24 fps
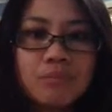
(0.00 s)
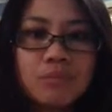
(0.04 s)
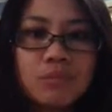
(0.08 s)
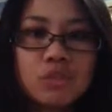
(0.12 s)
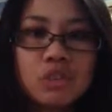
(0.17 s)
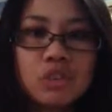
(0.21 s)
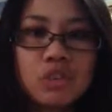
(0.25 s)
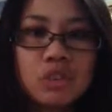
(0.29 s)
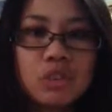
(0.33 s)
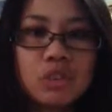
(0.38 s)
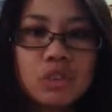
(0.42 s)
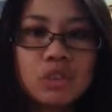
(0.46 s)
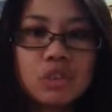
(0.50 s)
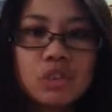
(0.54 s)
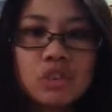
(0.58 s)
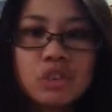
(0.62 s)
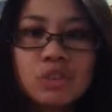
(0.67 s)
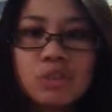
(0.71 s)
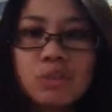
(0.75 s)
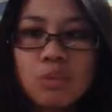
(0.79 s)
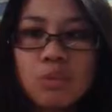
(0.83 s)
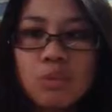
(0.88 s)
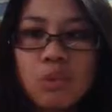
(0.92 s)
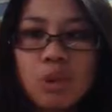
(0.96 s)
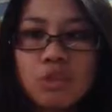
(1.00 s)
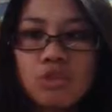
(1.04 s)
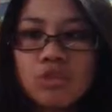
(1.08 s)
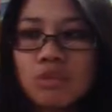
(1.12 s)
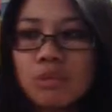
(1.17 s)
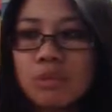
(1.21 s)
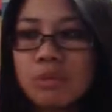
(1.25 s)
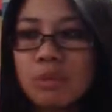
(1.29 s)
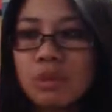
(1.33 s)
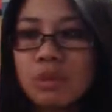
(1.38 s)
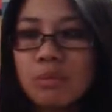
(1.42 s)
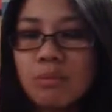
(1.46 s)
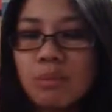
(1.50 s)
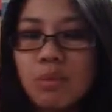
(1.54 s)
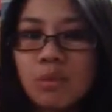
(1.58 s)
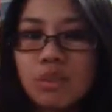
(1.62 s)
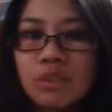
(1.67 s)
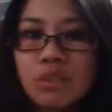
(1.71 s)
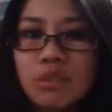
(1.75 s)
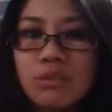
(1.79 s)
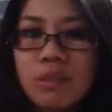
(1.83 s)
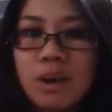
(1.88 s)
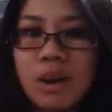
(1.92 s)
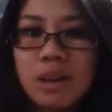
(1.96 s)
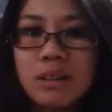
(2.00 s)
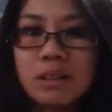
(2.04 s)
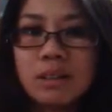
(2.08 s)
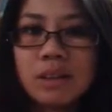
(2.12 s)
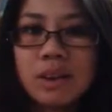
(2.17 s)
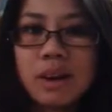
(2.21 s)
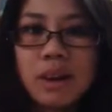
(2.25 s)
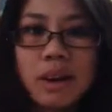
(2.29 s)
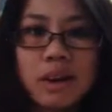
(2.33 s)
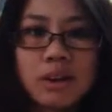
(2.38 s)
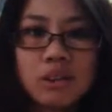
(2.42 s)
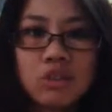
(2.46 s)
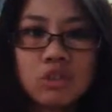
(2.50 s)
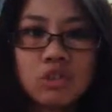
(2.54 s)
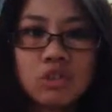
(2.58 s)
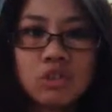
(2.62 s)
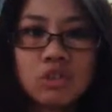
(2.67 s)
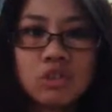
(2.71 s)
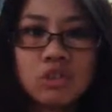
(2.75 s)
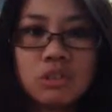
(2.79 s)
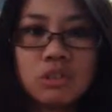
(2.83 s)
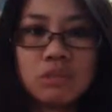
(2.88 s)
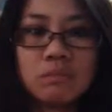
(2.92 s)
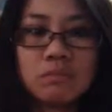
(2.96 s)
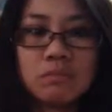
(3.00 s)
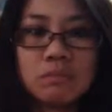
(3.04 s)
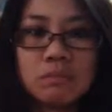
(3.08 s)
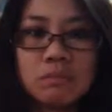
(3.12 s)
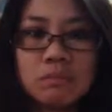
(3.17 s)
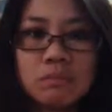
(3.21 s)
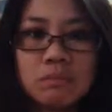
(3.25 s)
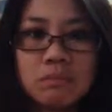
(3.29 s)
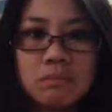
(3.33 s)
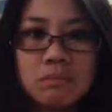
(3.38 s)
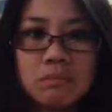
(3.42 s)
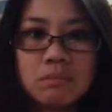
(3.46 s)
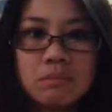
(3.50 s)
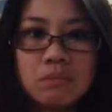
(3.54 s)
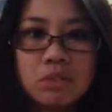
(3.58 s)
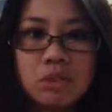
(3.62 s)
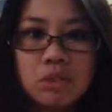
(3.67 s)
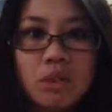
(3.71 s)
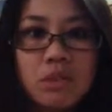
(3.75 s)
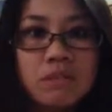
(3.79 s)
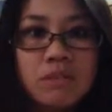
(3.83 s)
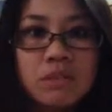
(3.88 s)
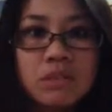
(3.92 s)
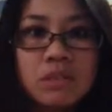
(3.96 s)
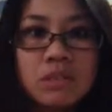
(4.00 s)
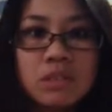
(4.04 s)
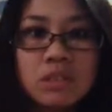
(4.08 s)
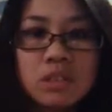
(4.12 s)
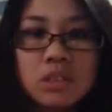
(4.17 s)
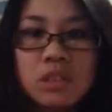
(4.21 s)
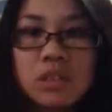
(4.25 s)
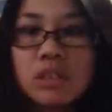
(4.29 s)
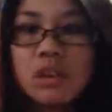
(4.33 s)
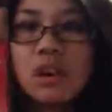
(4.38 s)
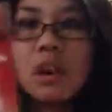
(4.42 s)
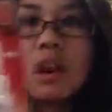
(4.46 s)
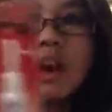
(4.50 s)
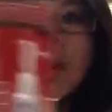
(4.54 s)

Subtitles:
She goes, just put one drop in your moisturizer and it should soften your skin.